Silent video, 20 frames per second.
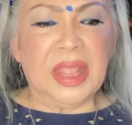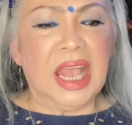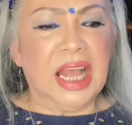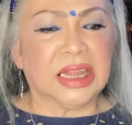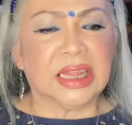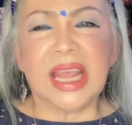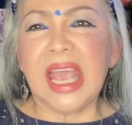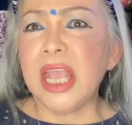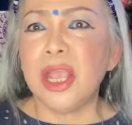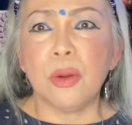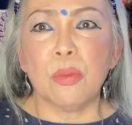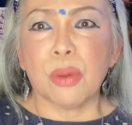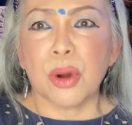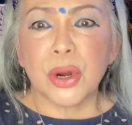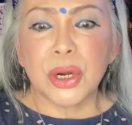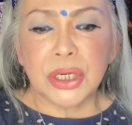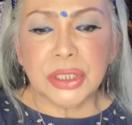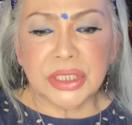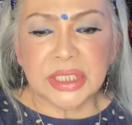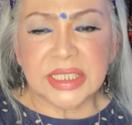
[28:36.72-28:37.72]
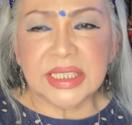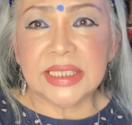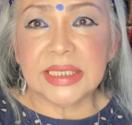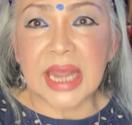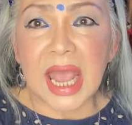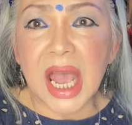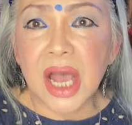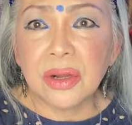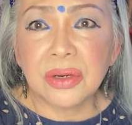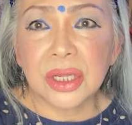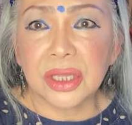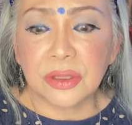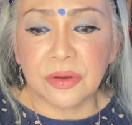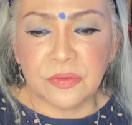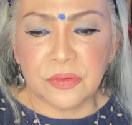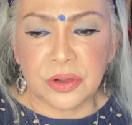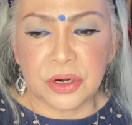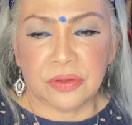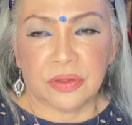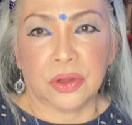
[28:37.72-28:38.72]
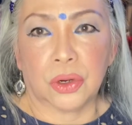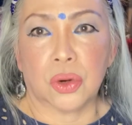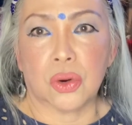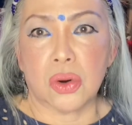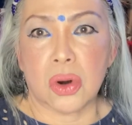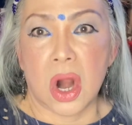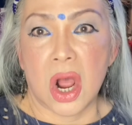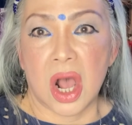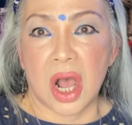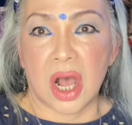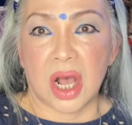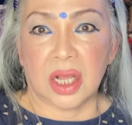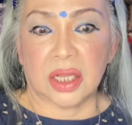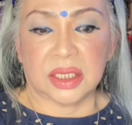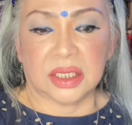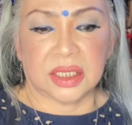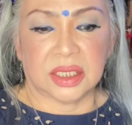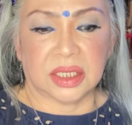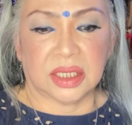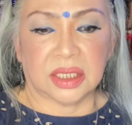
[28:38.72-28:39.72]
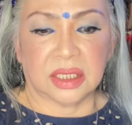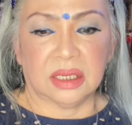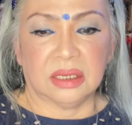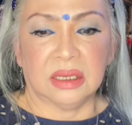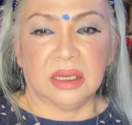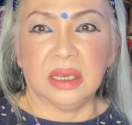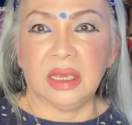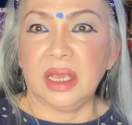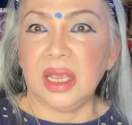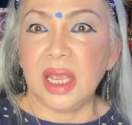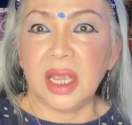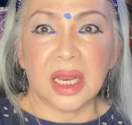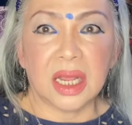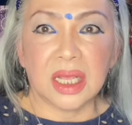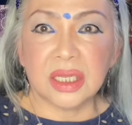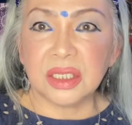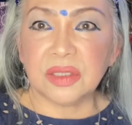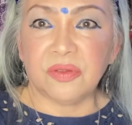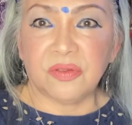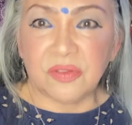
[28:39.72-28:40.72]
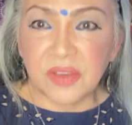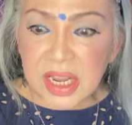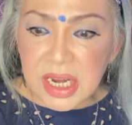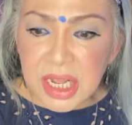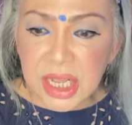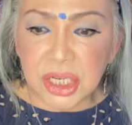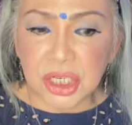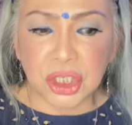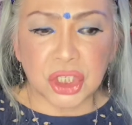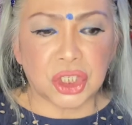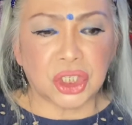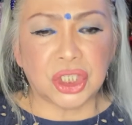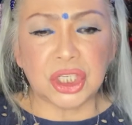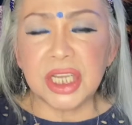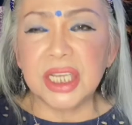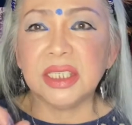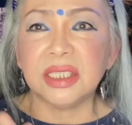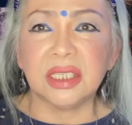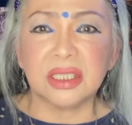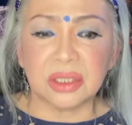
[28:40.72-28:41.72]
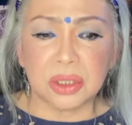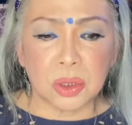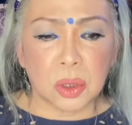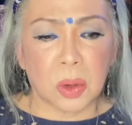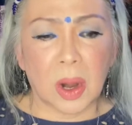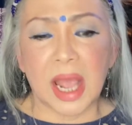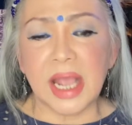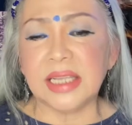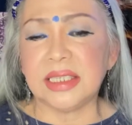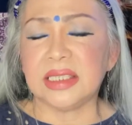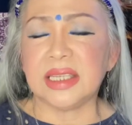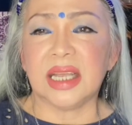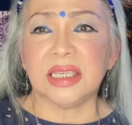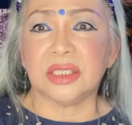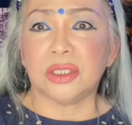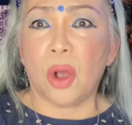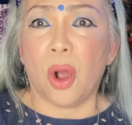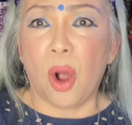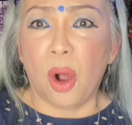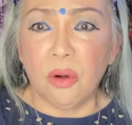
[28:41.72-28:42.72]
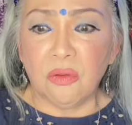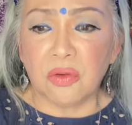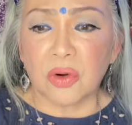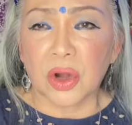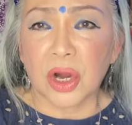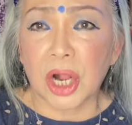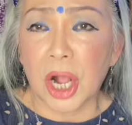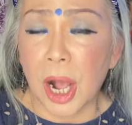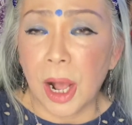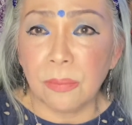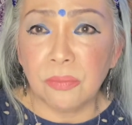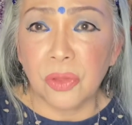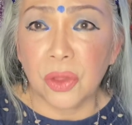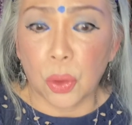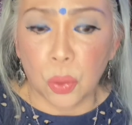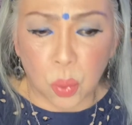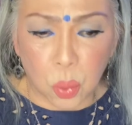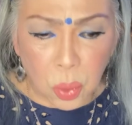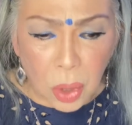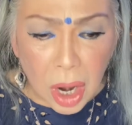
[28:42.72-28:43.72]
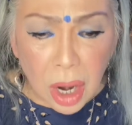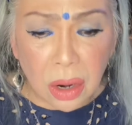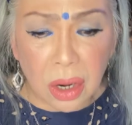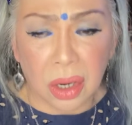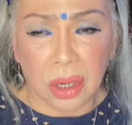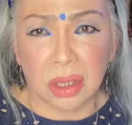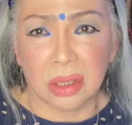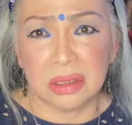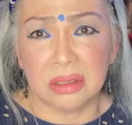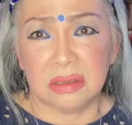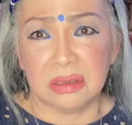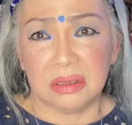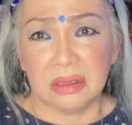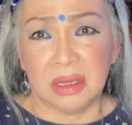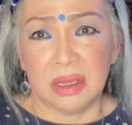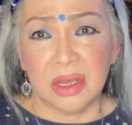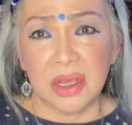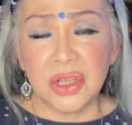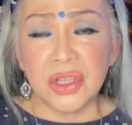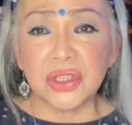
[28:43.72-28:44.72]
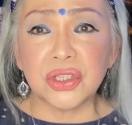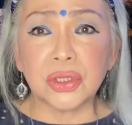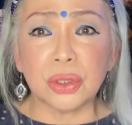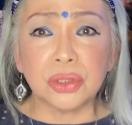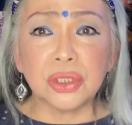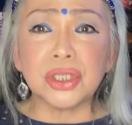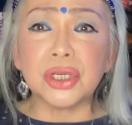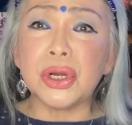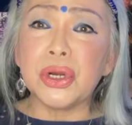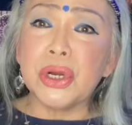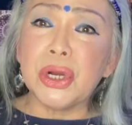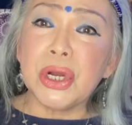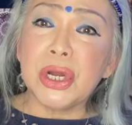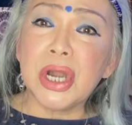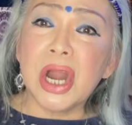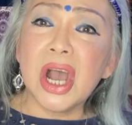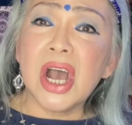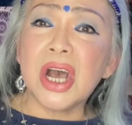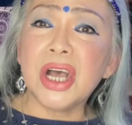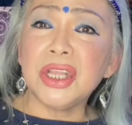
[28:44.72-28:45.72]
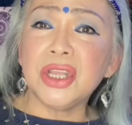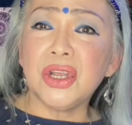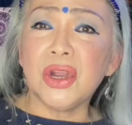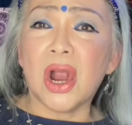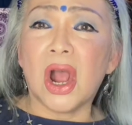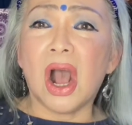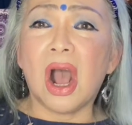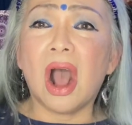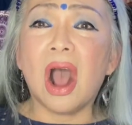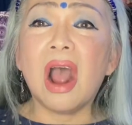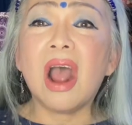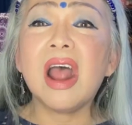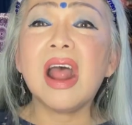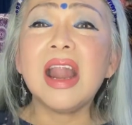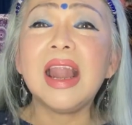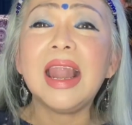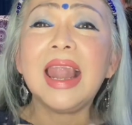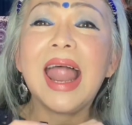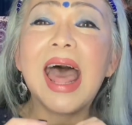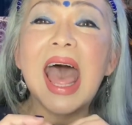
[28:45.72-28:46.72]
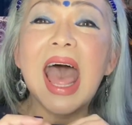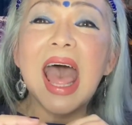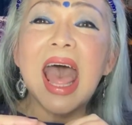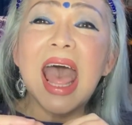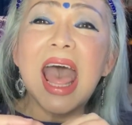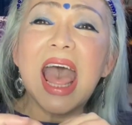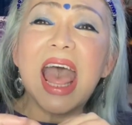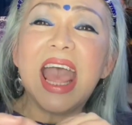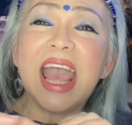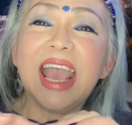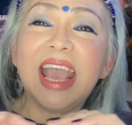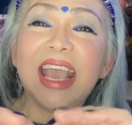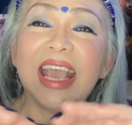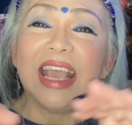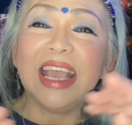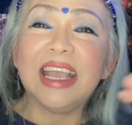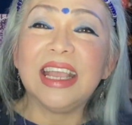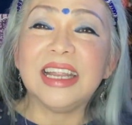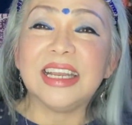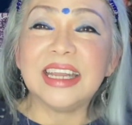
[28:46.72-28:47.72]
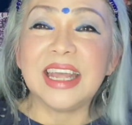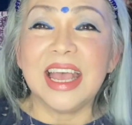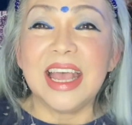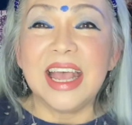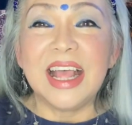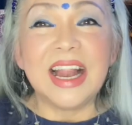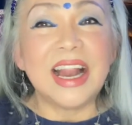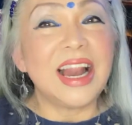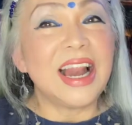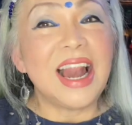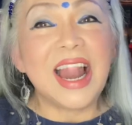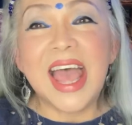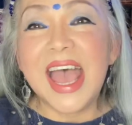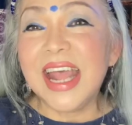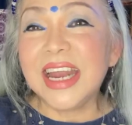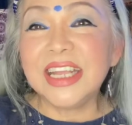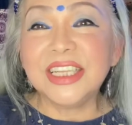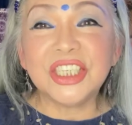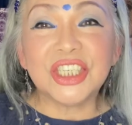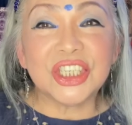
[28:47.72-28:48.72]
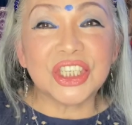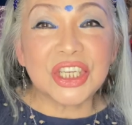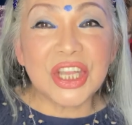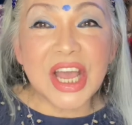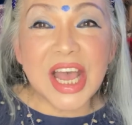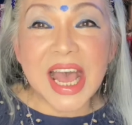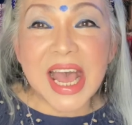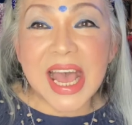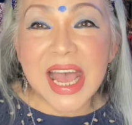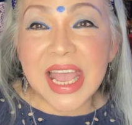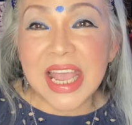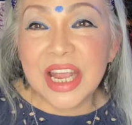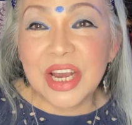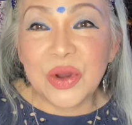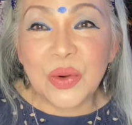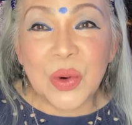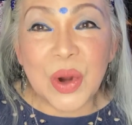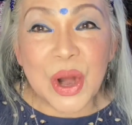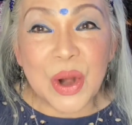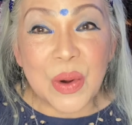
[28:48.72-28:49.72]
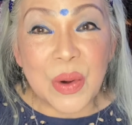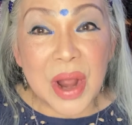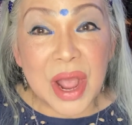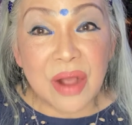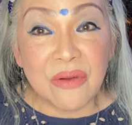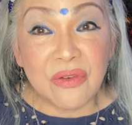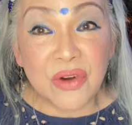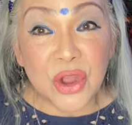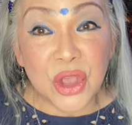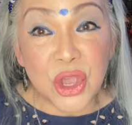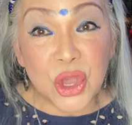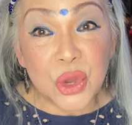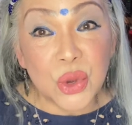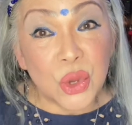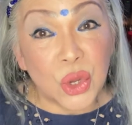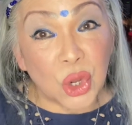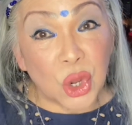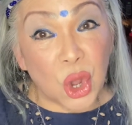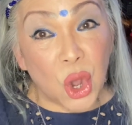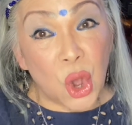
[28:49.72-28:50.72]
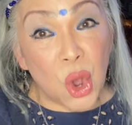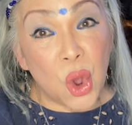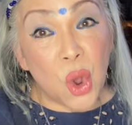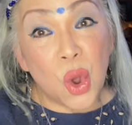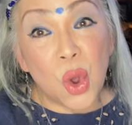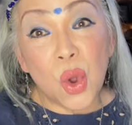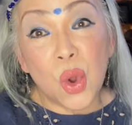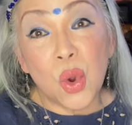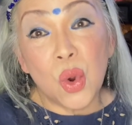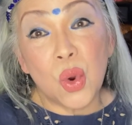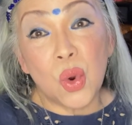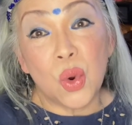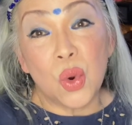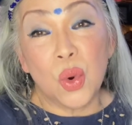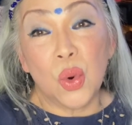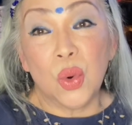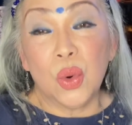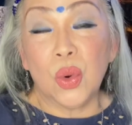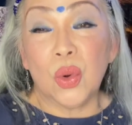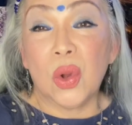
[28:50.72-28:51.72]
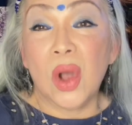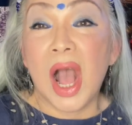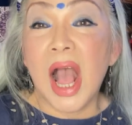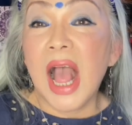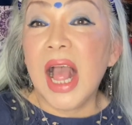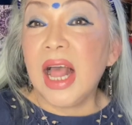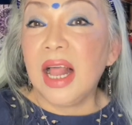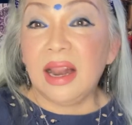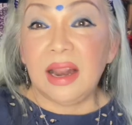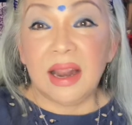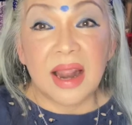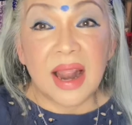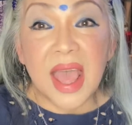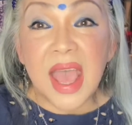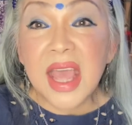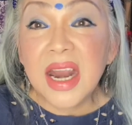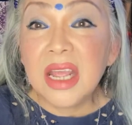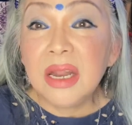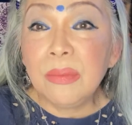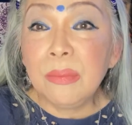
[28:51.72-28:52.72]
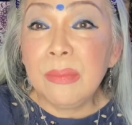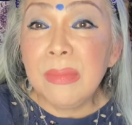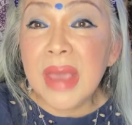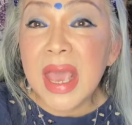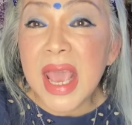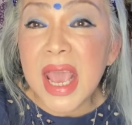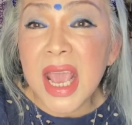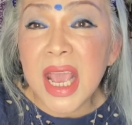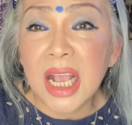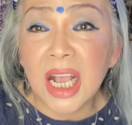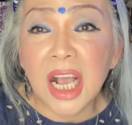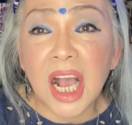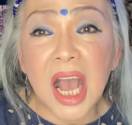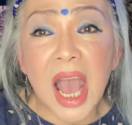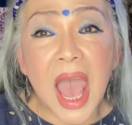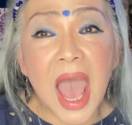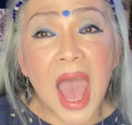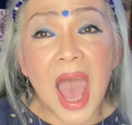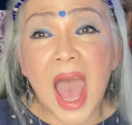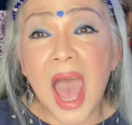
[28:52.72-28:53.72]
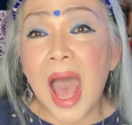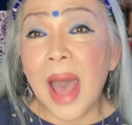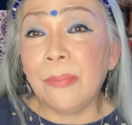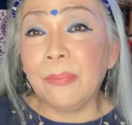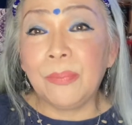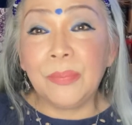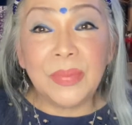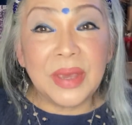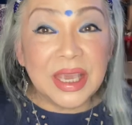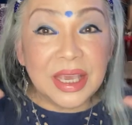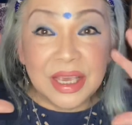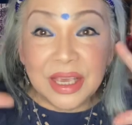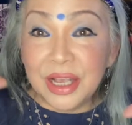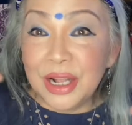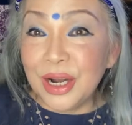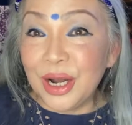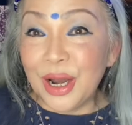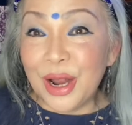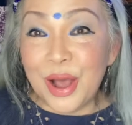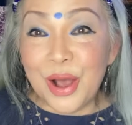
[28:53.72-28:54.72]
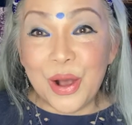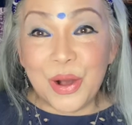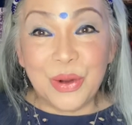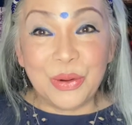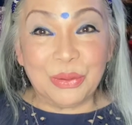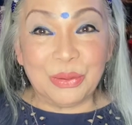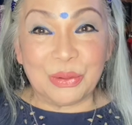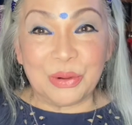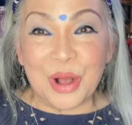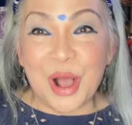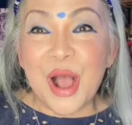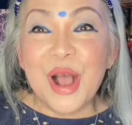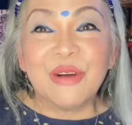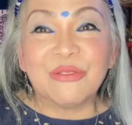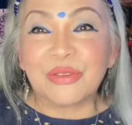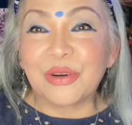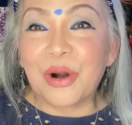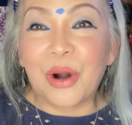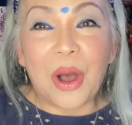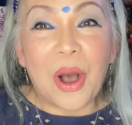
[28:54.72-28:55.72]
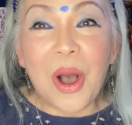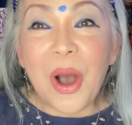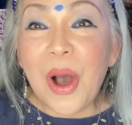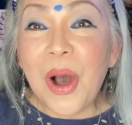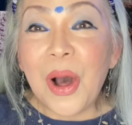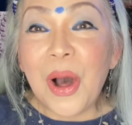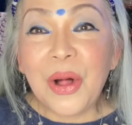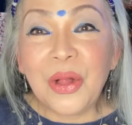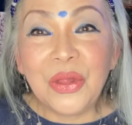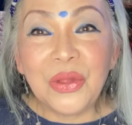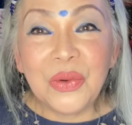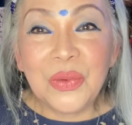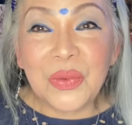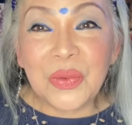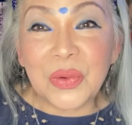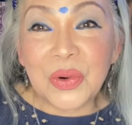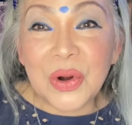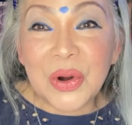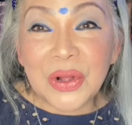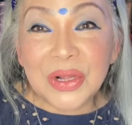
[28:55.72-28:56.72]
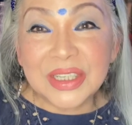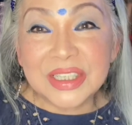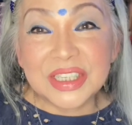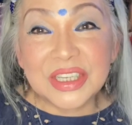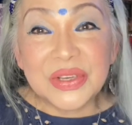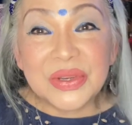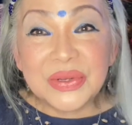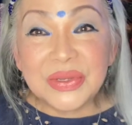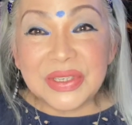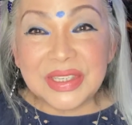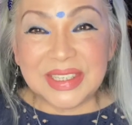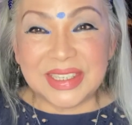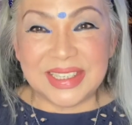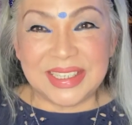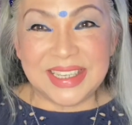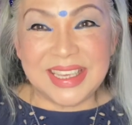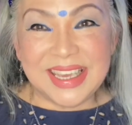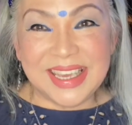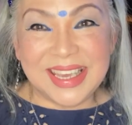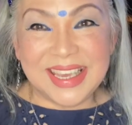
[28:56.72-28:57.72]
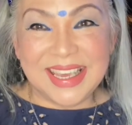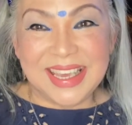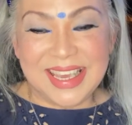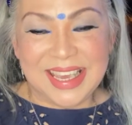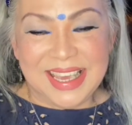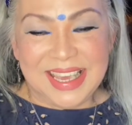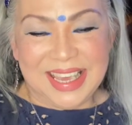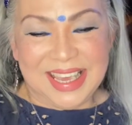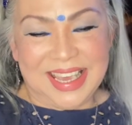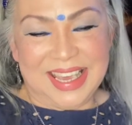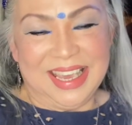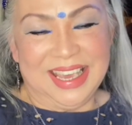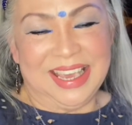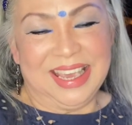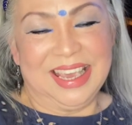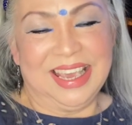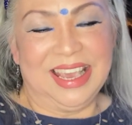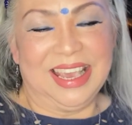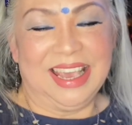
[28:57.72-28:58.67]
Lay your burdens down at the foot of the cross. It is finished. Jesus Christ has overcome the world. So turn on your heart light, let it shine wherever you go. Let it make a happy glow for all the world to see.